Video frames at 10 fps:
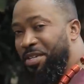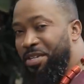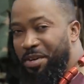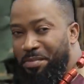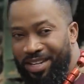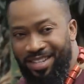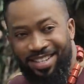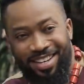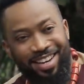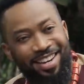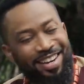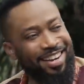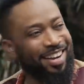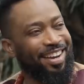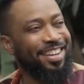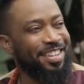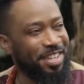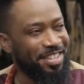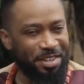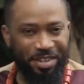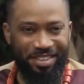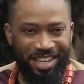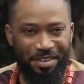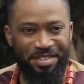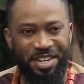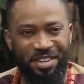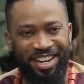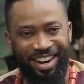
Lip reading: way to your place. Oh. So it's a good thing I've seen you